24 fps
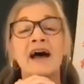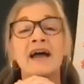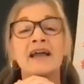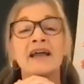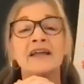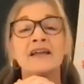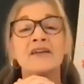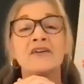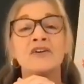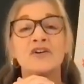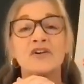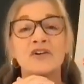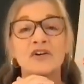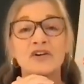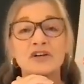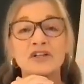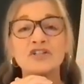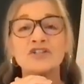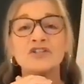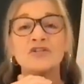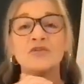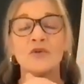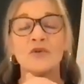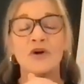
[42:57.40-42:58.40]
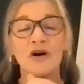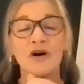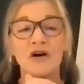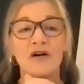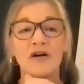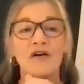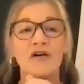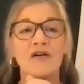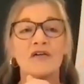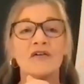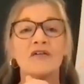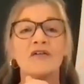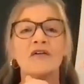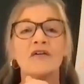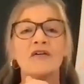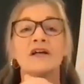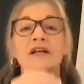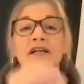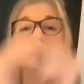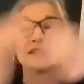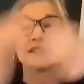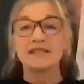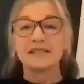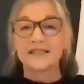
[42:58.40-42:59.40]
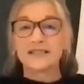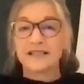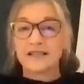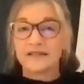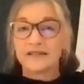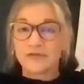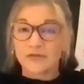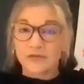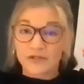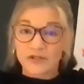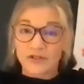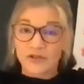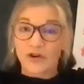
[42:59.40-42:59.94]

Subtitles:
I encourage you all to live